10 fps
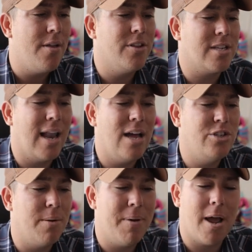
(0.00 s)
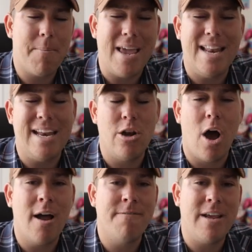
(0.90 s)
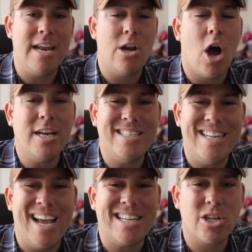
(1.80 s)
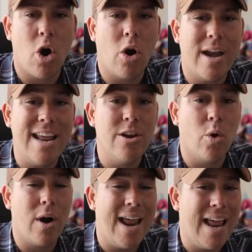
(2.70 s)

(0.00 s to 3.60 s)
This allows you to pick up any non-V, non-GX card in your